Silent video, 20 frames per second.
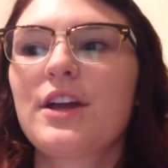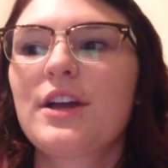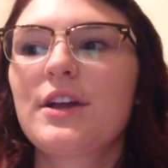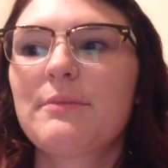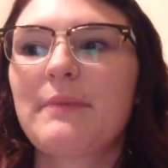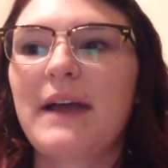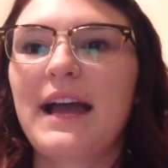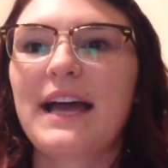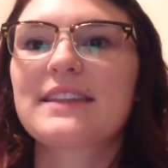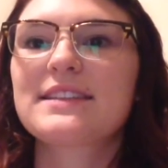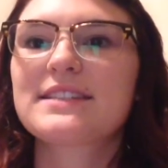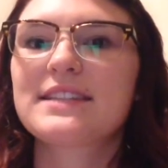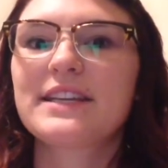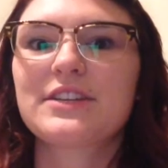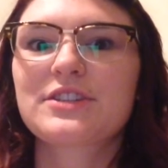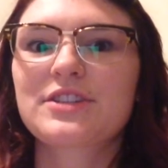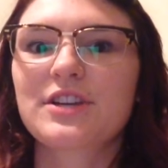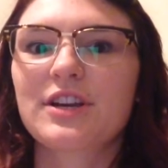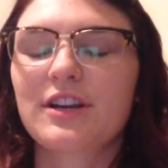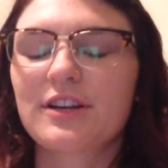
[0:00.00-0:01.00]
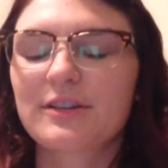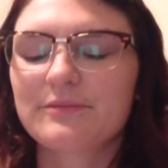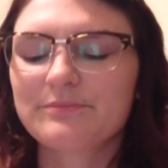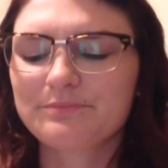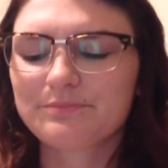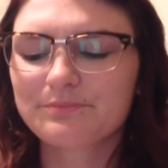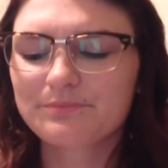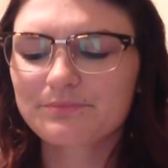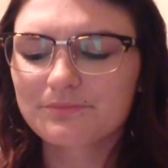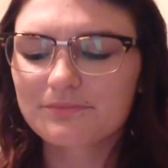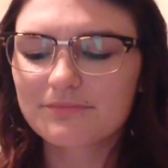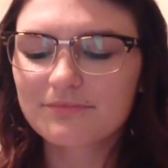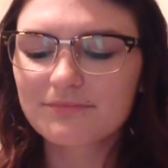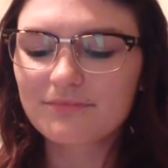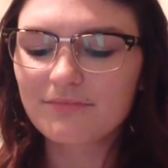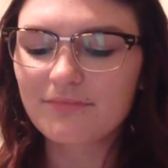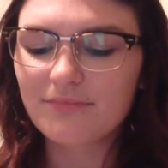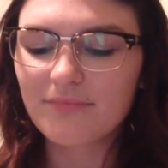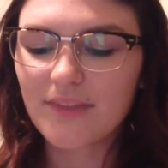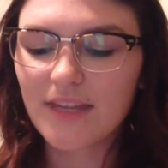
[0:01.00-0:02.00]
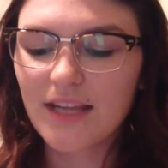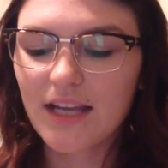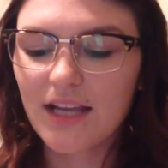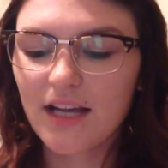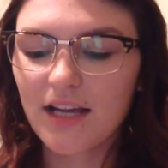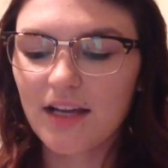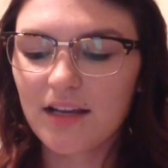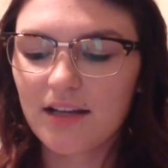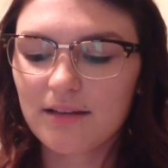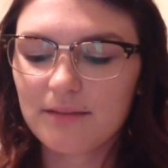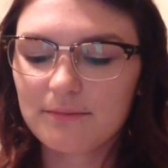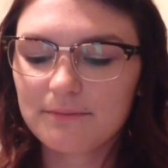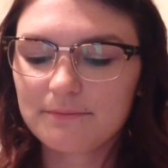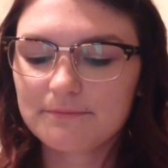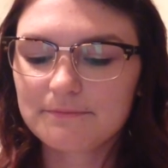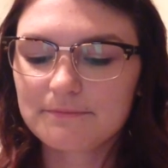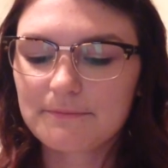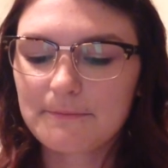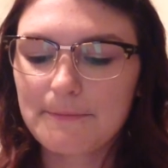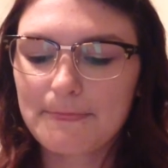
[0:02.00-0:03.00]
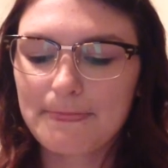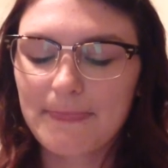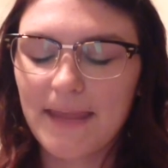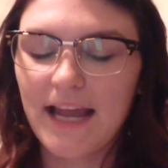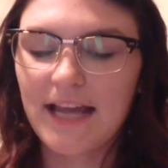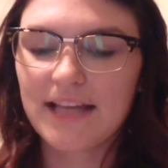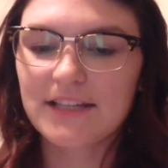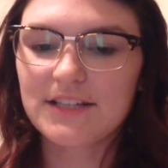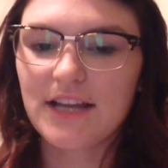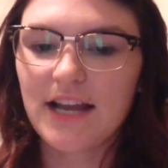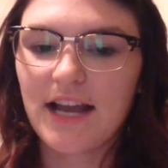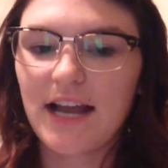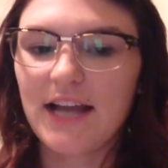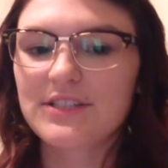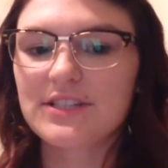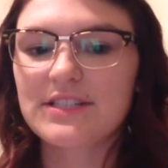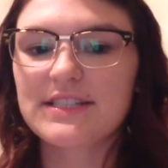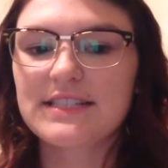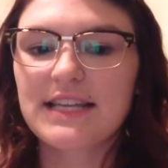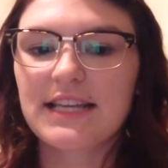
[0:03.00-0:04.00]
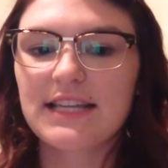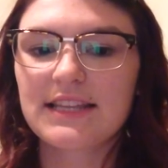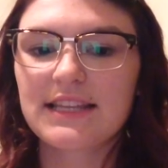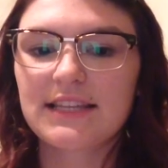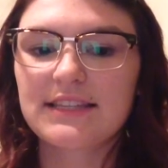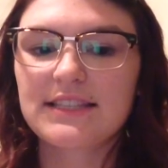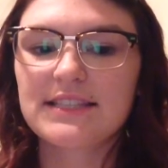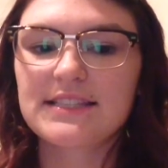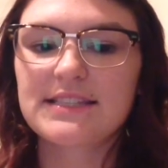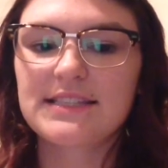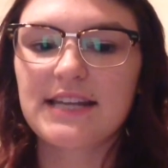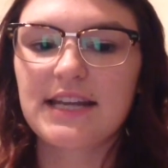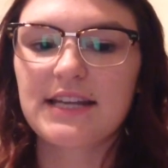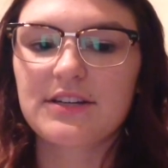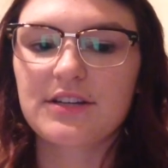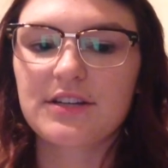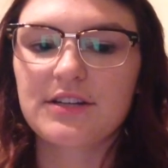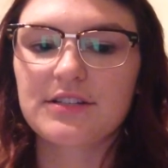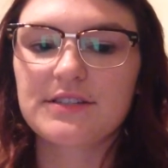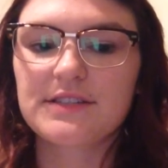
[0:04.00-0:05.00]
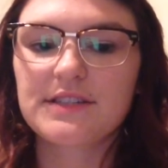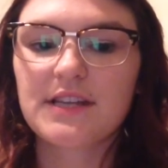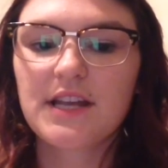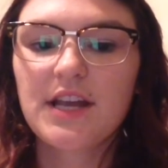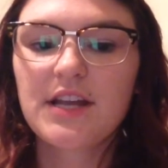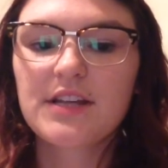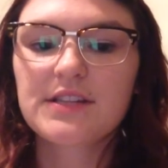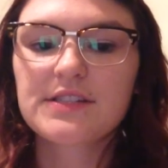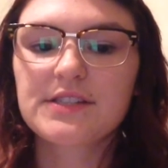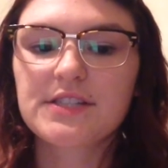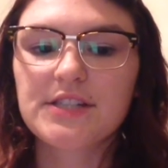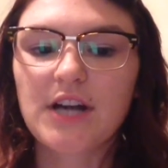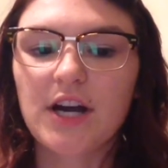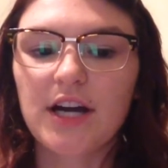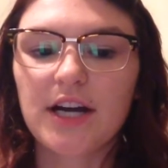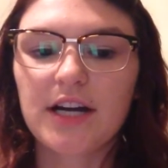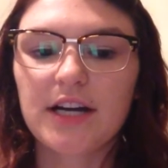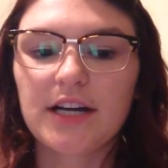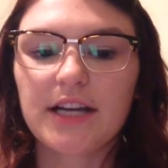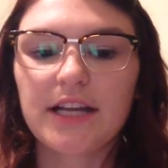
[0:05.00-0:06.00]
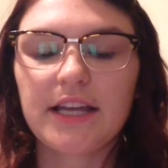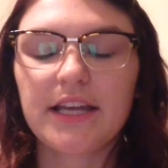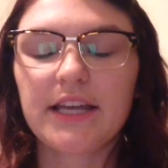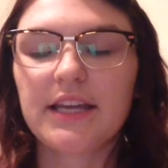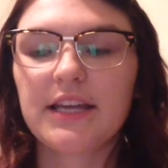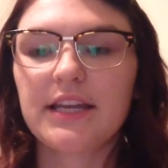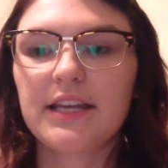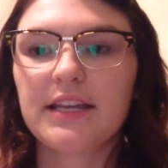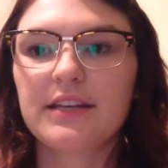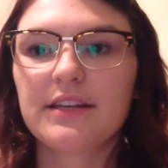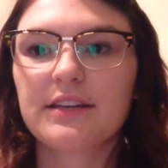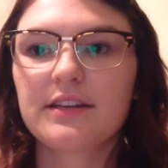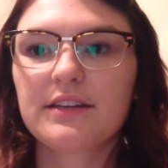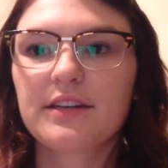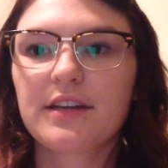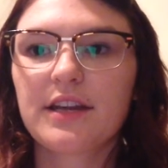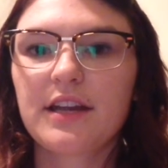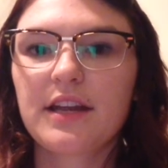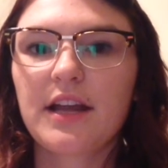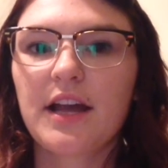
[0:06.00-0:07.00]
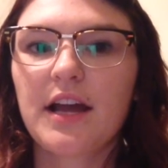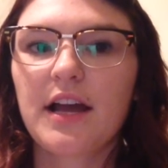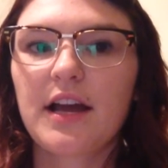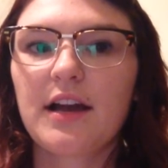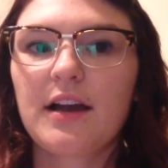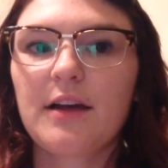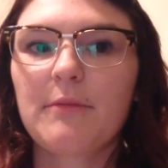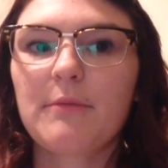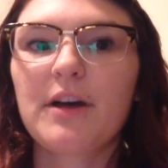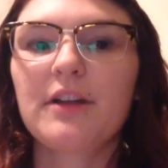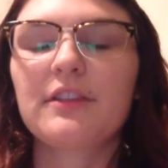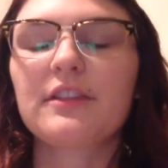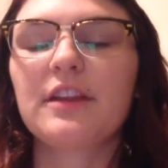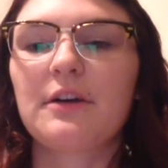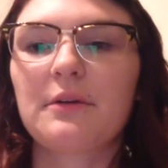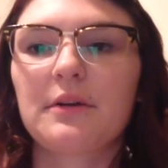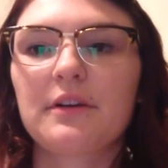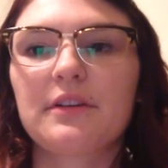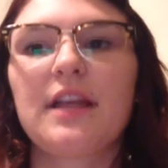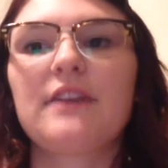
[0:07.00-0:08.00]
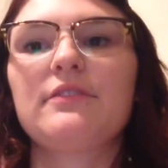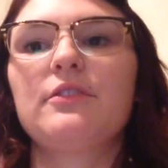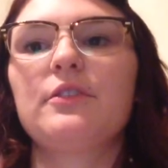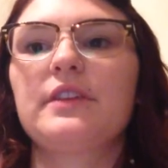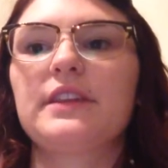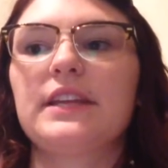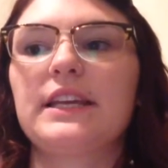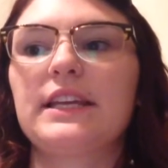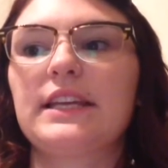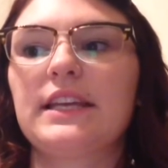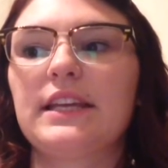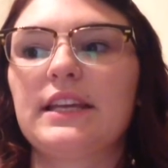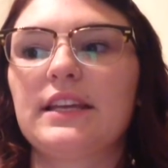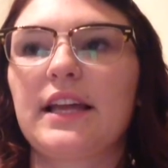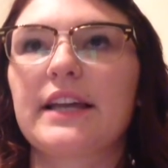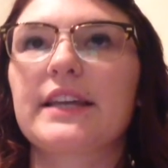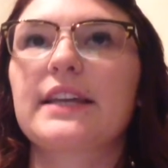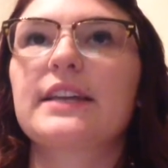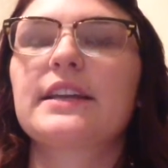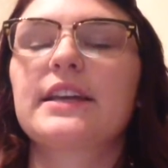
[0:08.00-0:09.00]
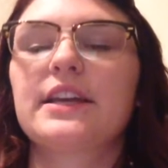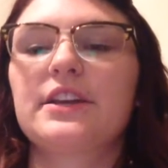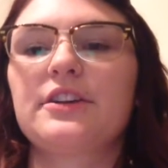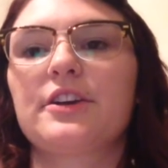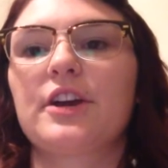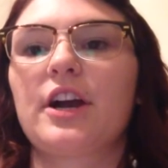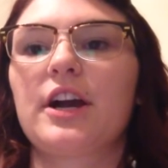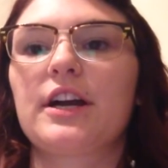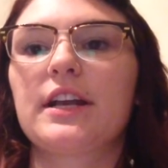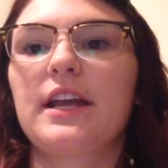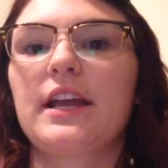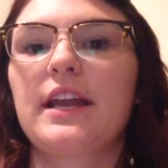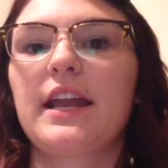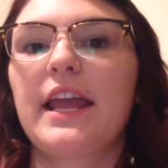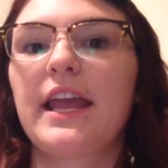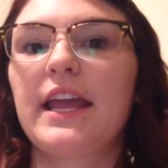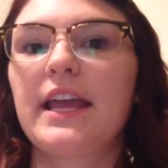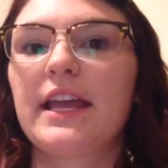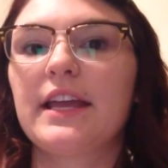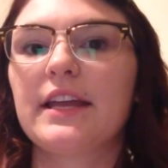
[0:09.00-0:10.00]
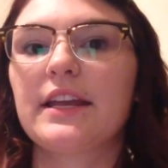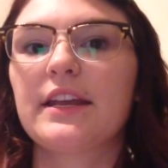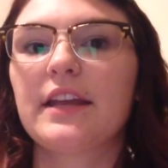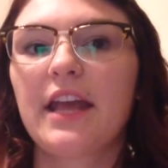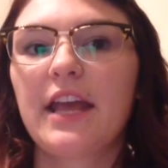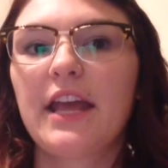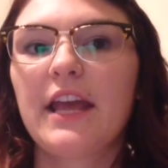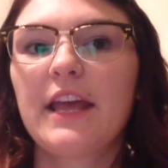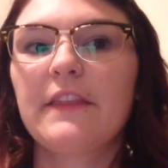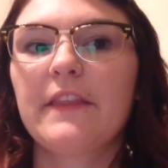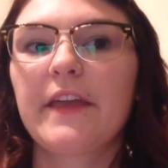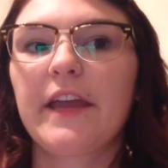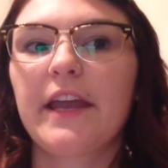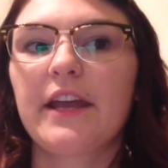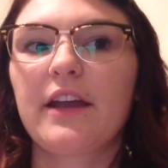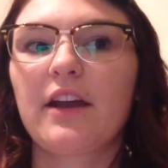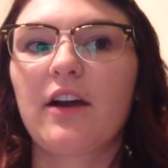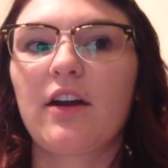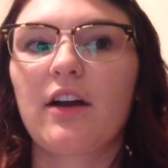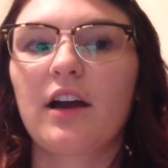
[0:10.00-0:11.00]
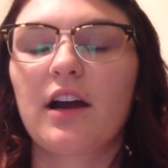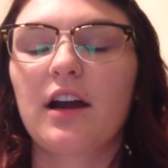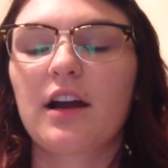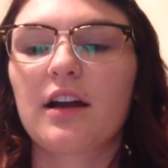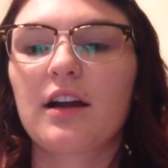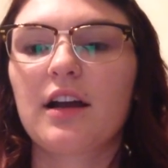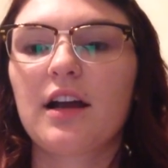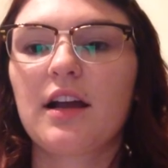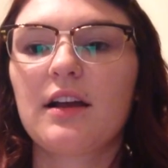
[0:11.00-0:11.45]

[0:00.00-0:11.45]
math teacher, I just think that the standards start in a lower level thinking, like in kindergarten, and they are,